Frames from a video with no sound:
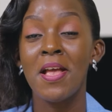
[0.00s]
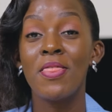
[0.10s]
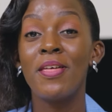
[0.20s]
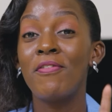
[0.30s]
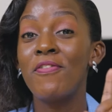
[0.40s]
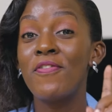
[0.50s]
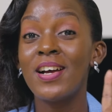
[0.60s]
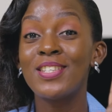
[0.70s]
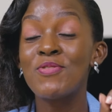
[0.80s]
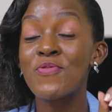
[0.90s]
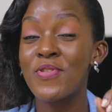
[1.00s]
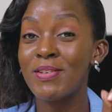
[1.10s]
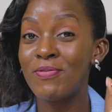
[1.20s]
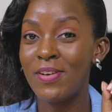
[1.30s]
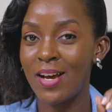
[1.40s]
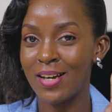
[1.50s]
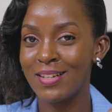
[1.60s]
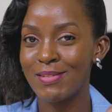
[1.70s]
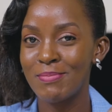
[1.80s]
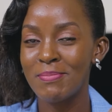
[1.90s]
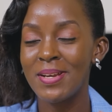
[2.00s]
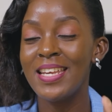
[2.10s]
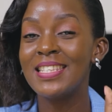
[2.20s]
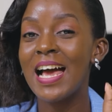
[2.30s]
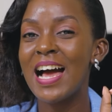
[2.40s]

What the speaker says: The first red flag is